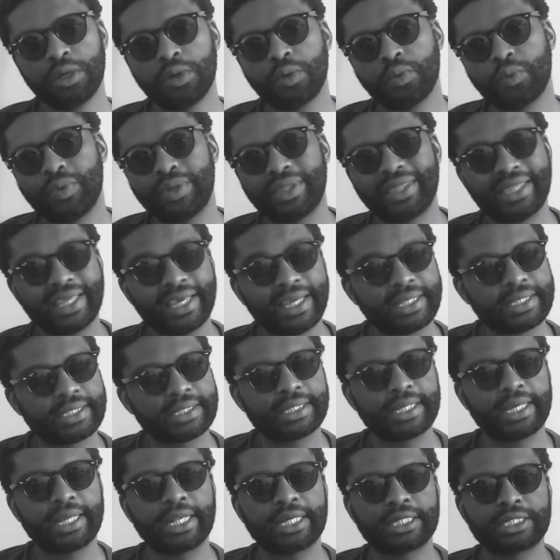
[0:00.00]
With that
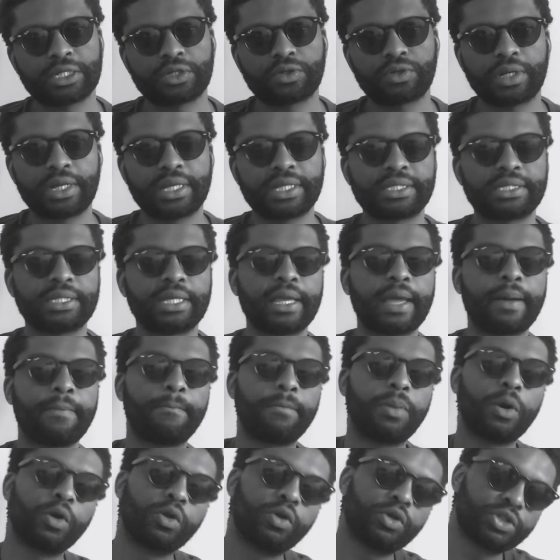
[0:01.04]
said, I just want to say
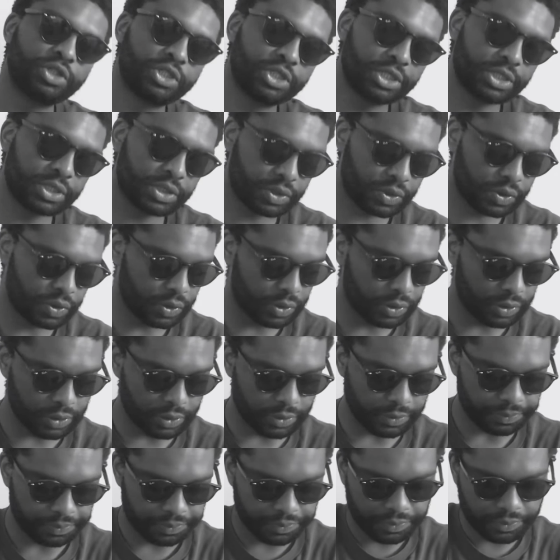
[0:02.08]
apologies
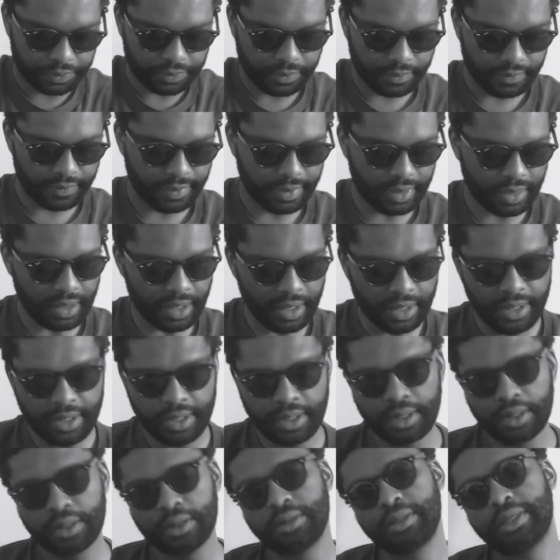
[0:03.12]
to
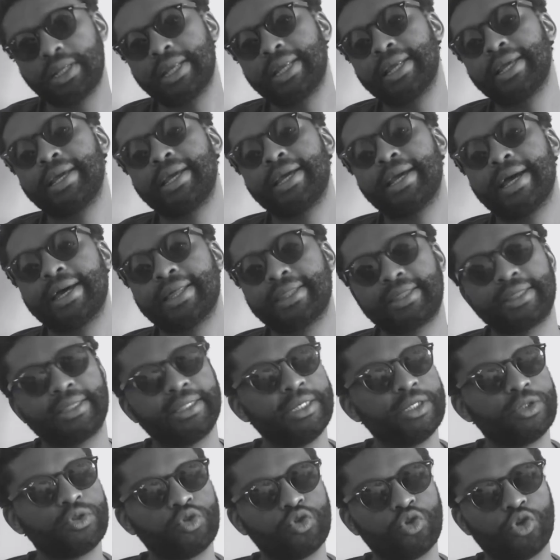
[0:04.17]
the
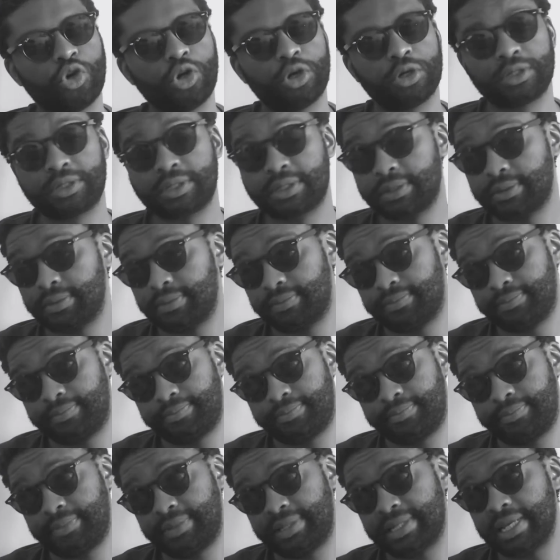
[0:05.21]
athlete who got
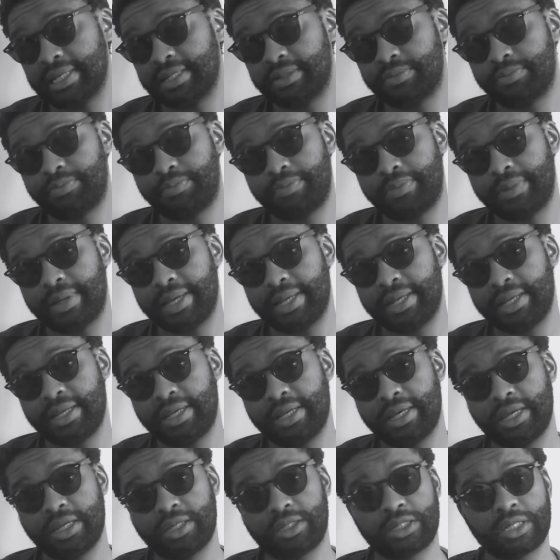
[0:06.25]

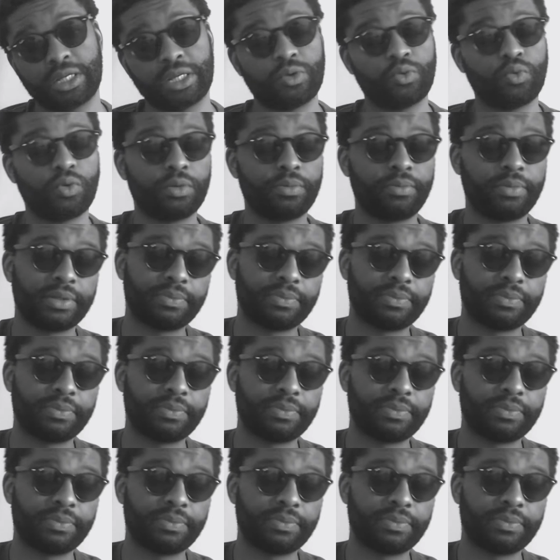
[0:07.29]
suspended and won't be